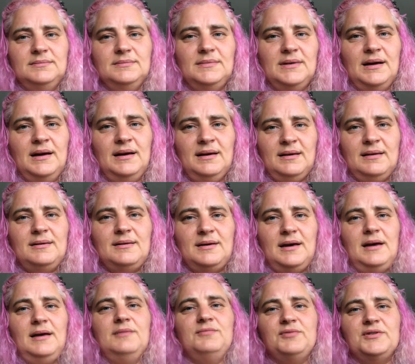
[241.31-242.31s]
I
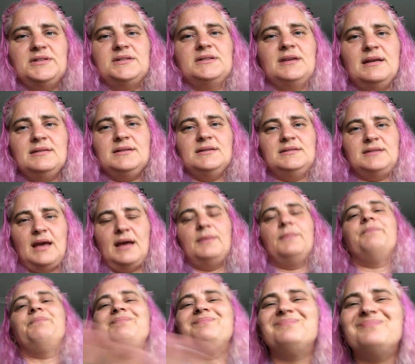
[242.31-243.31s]
can't resuscitate.
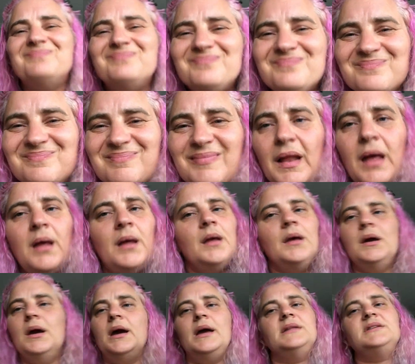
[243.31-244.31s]

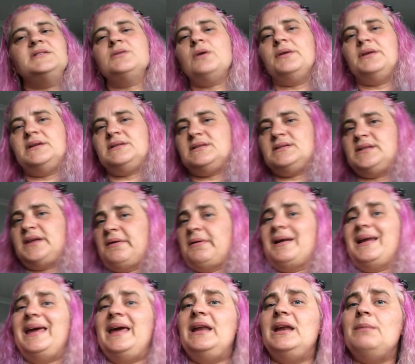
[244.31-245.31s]
It's not
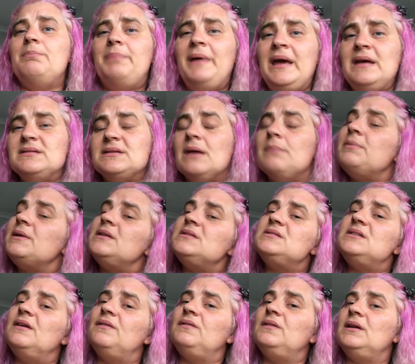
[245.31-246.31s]
necessarily any better, but it's
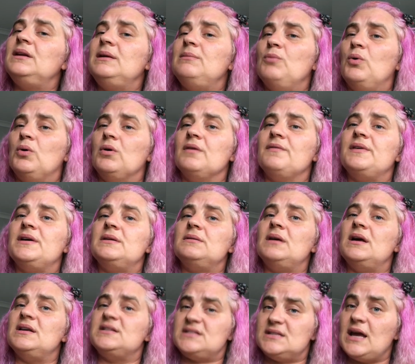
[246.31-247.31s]
definitely more of a
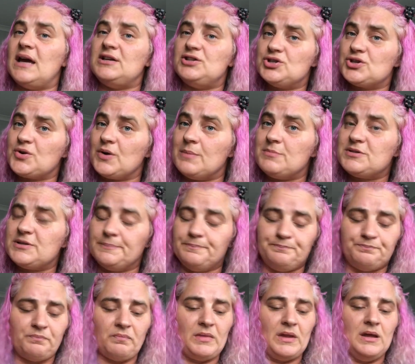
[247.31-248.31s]
stage script.
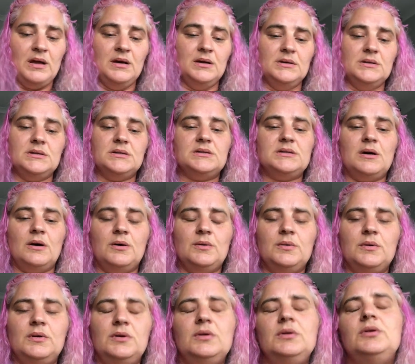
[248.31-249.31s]
So
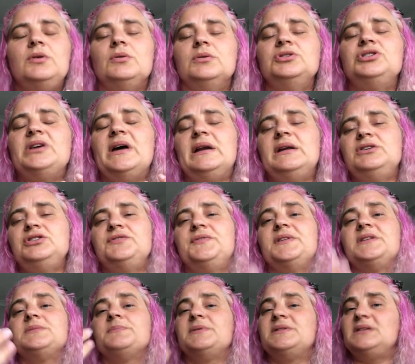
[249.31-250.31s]
your challenge for
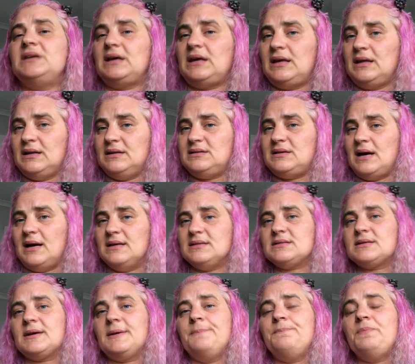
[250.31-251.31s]
this particular
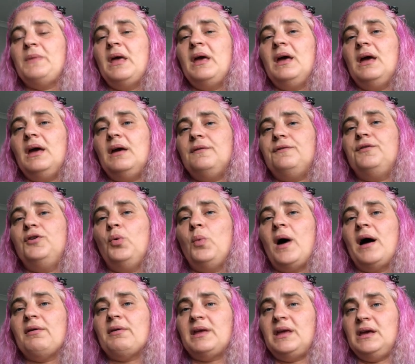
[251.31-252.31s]
task, if you
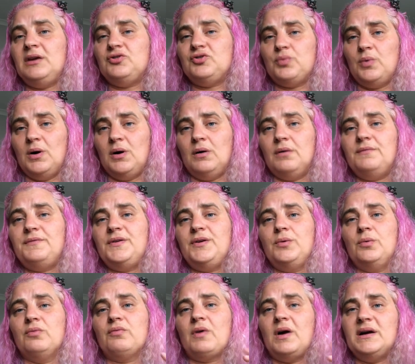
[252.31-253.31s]
are a year 12,
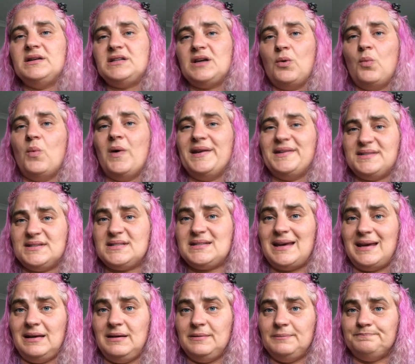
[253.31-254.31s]
you're writing one
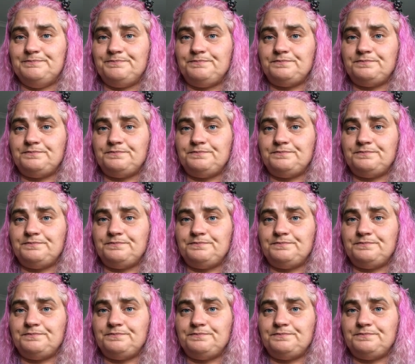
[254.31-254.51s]
scene.